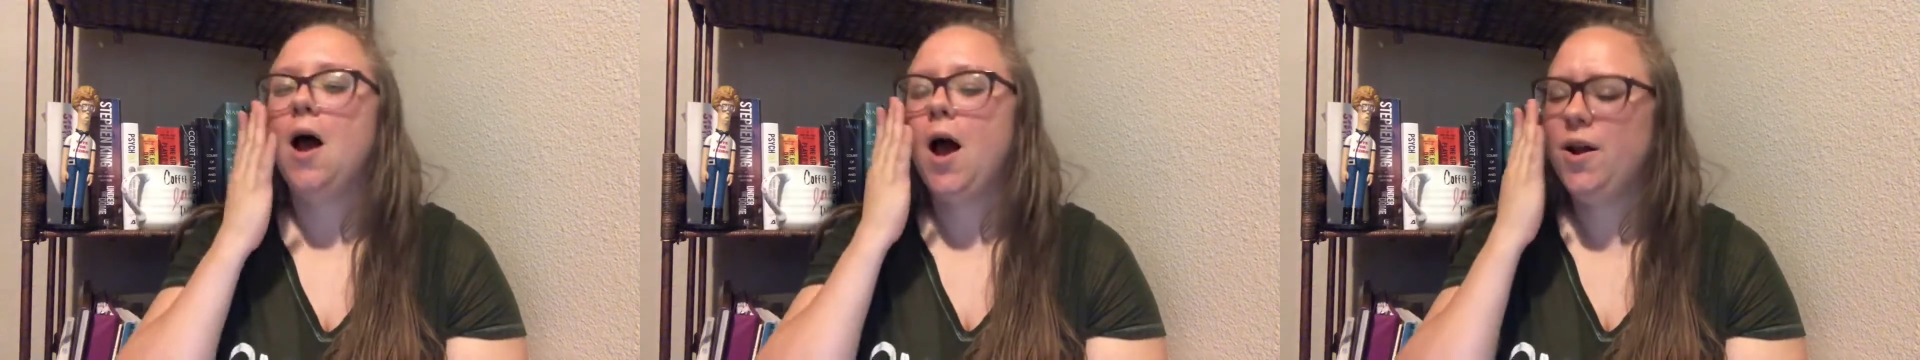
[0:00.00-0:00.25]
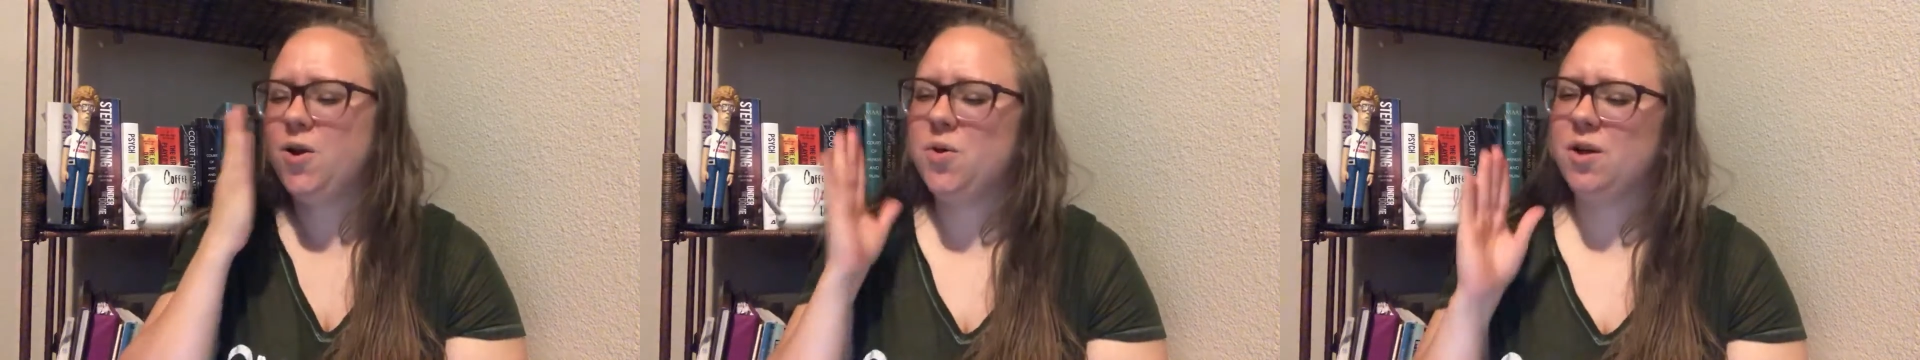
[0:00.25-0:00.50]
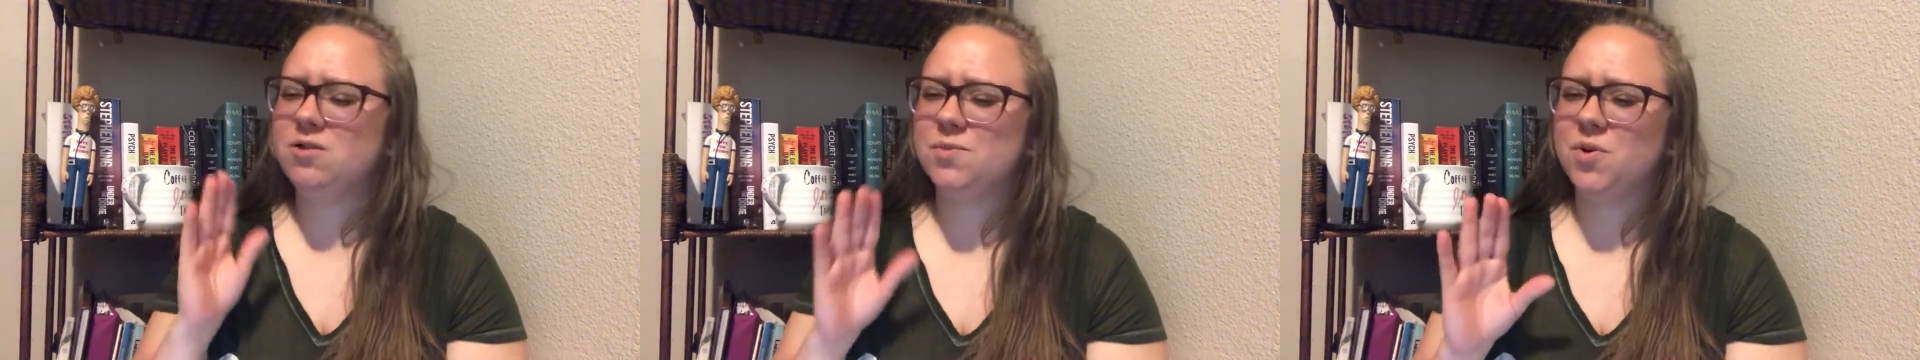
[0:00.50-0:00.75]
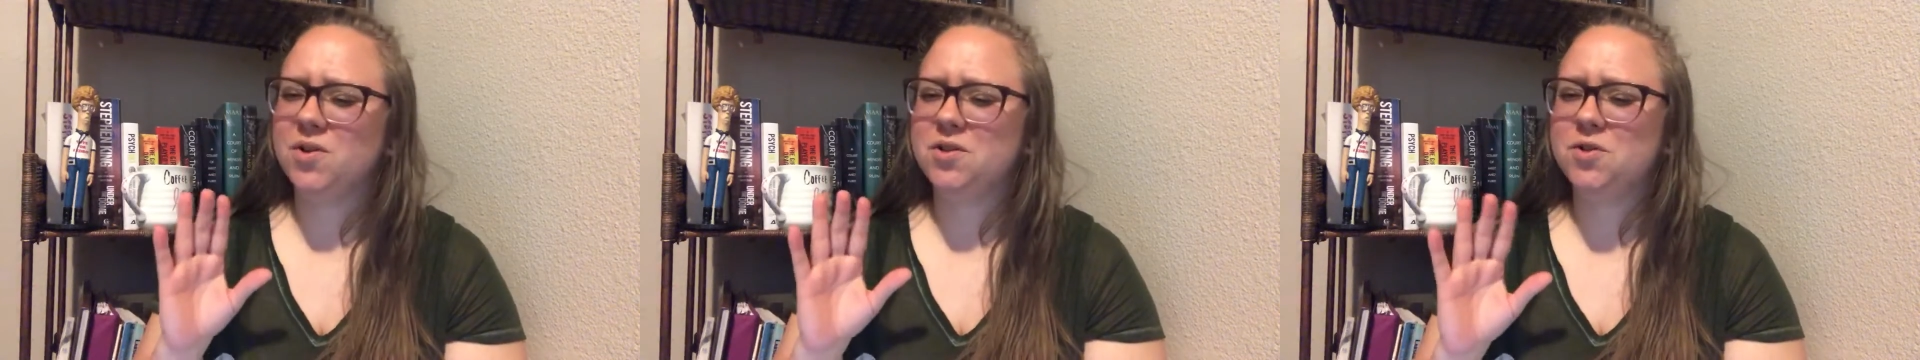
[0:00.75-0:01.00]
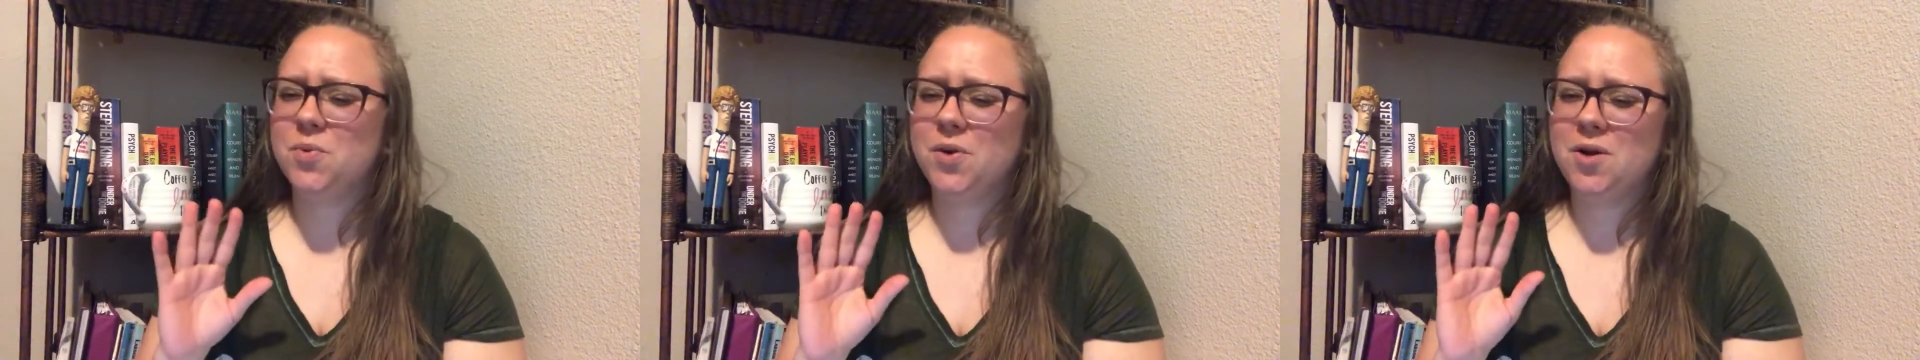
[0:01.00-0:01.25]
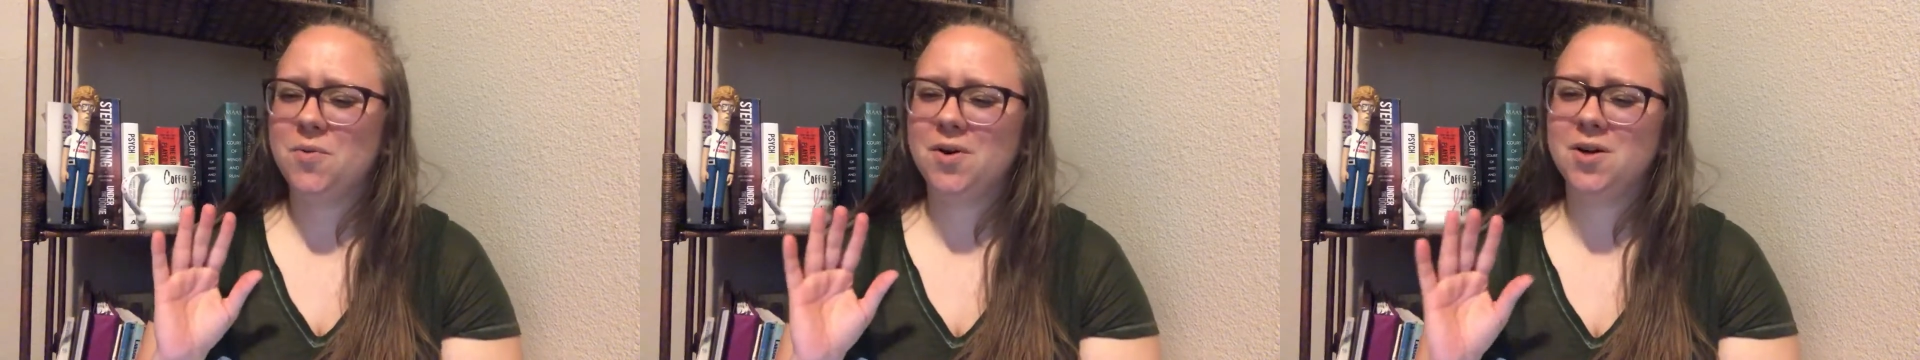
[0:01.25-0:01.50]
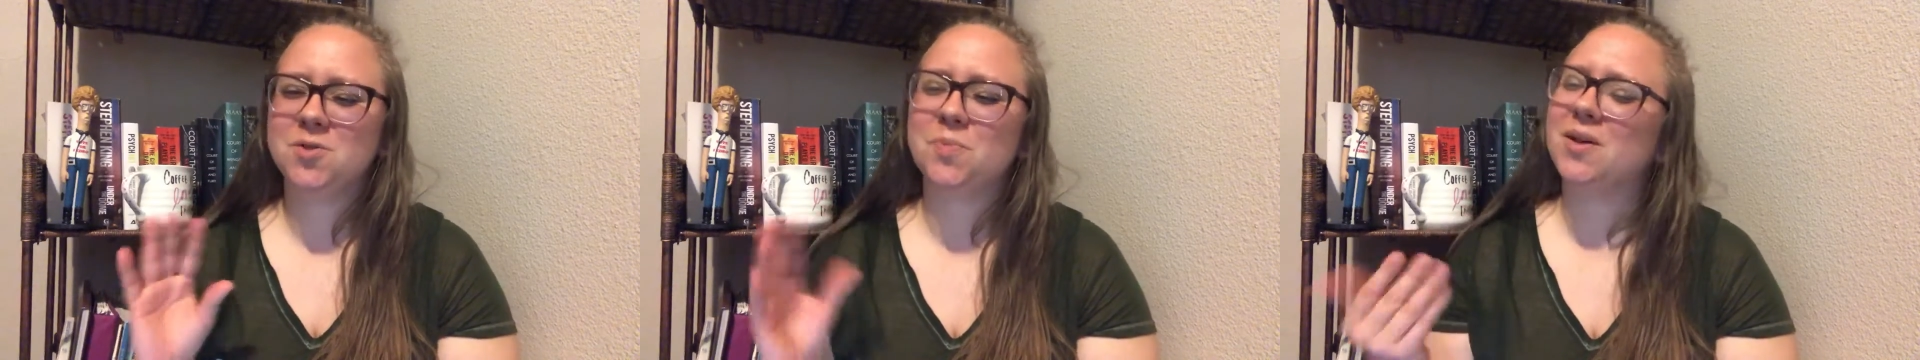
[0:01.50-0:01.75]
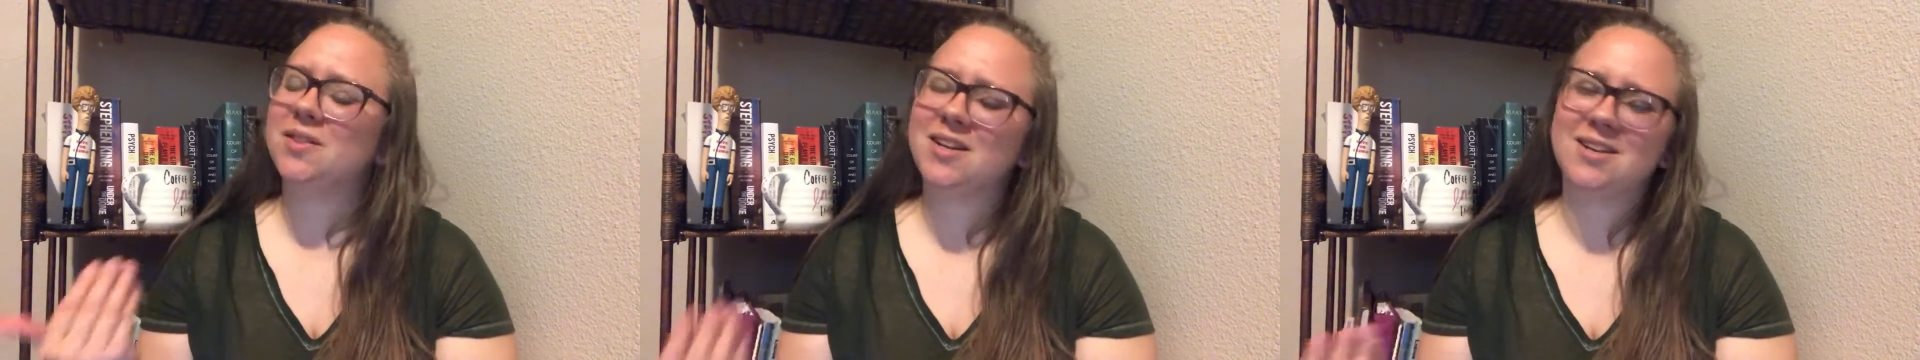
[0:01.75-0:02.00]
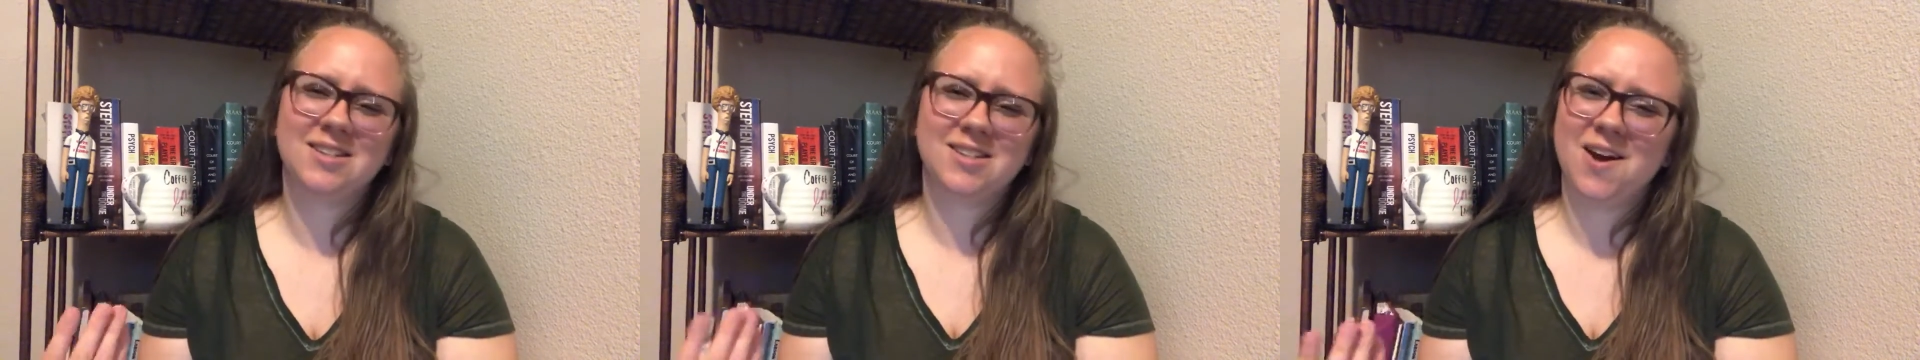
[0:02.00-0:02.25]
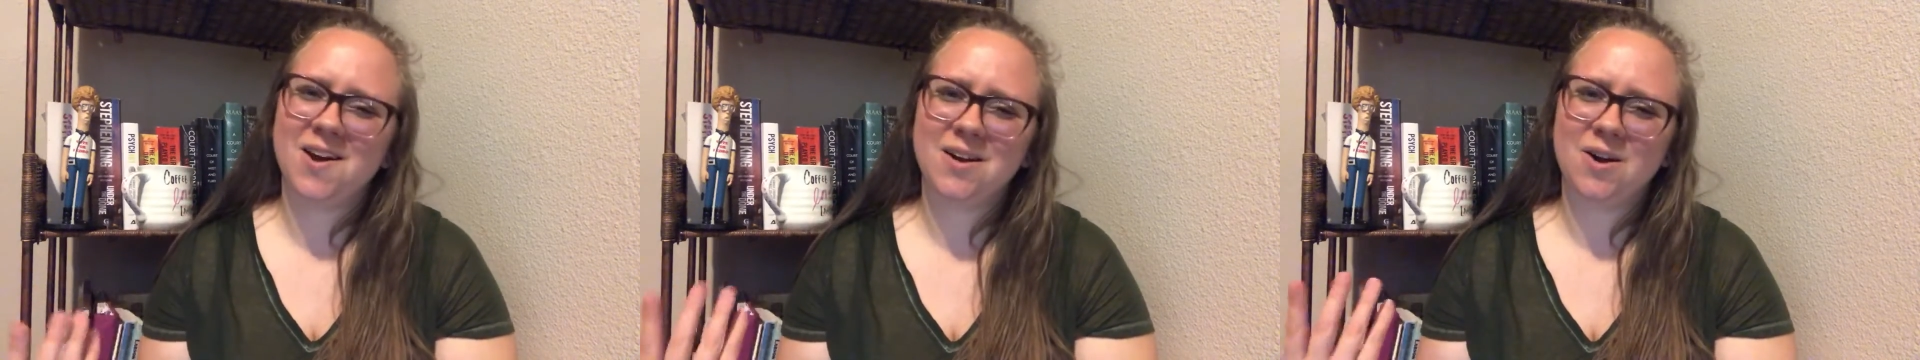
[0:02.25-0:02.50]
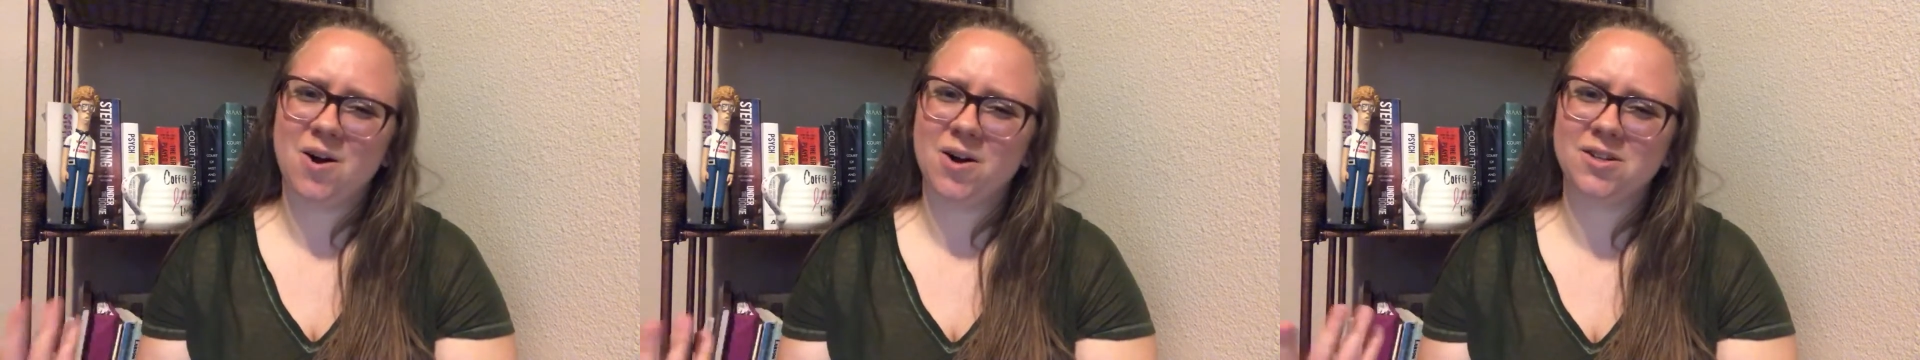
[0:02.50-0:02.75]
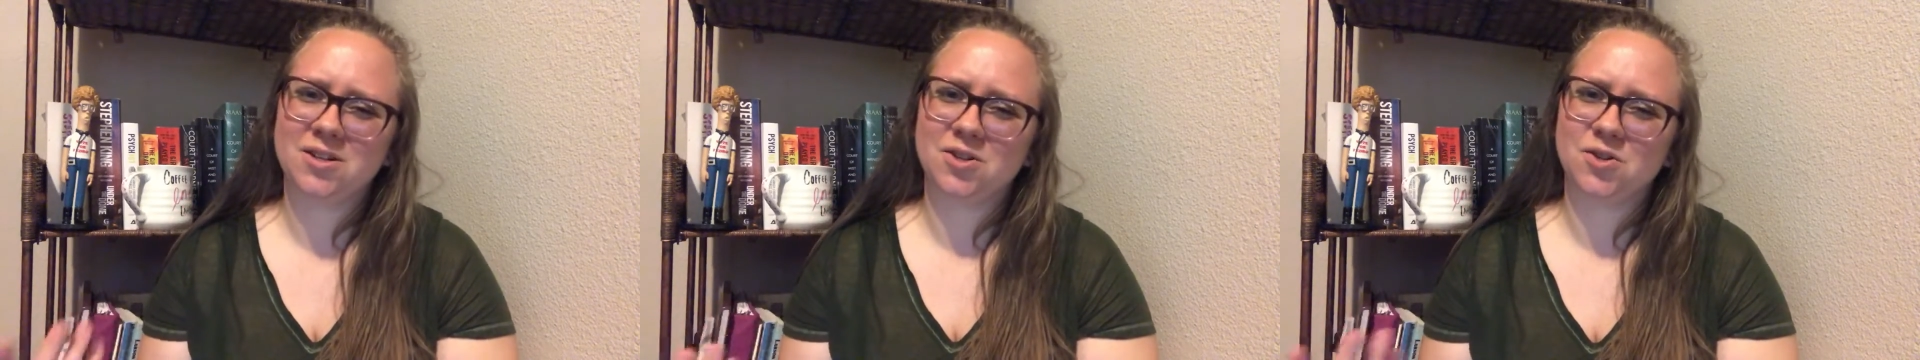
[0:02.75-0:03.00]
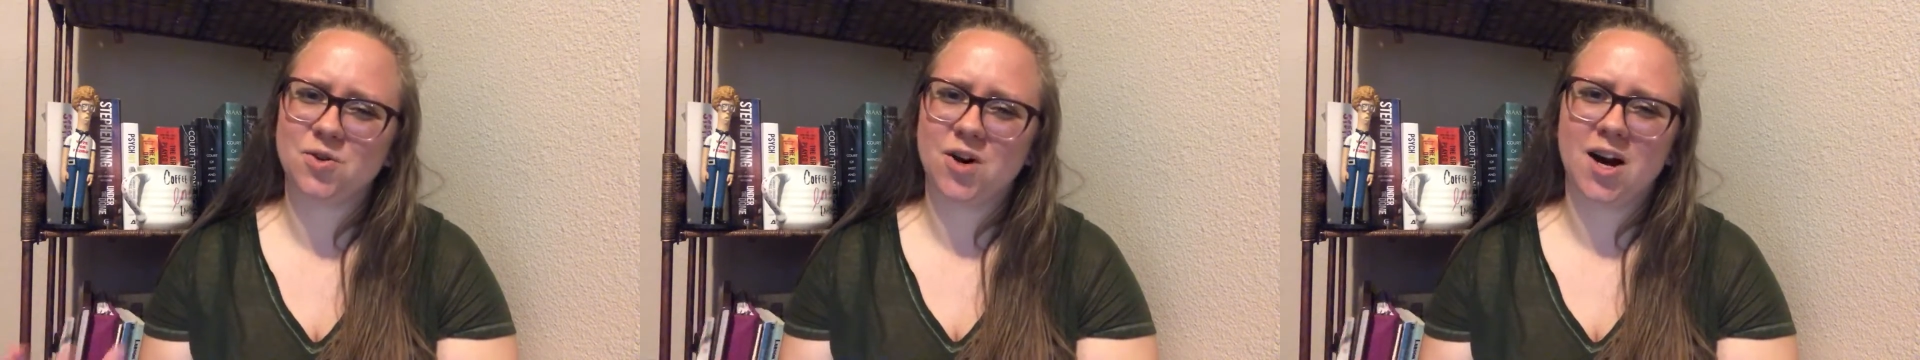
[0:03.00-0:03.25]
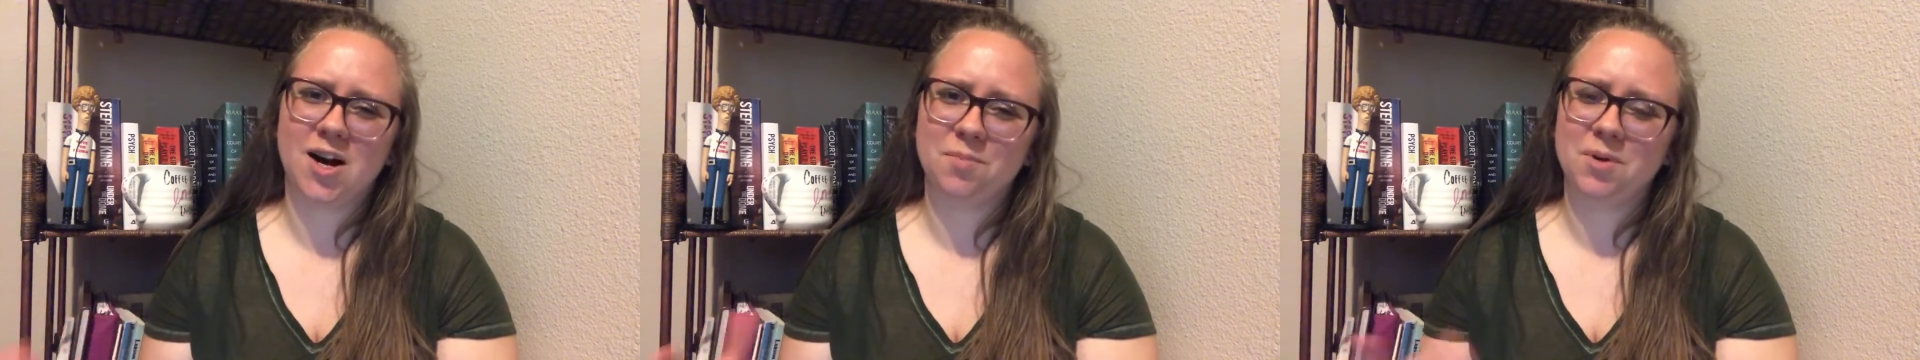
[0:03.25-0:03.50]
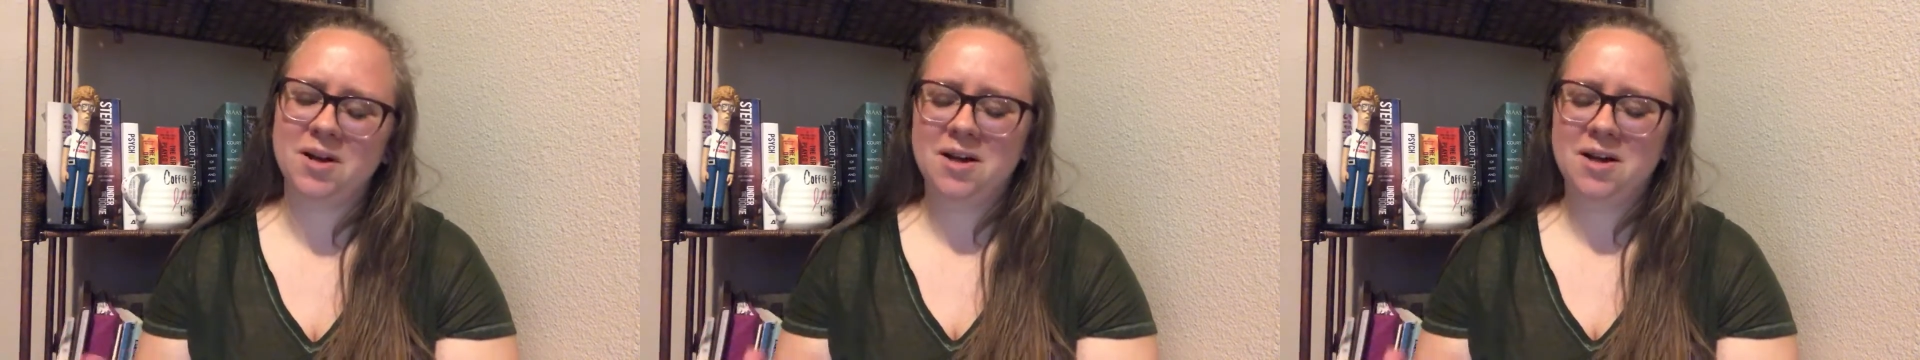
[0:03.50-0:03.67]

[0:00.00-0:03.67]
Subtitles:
I know that was more than 20 words, but it's kind of hard to describe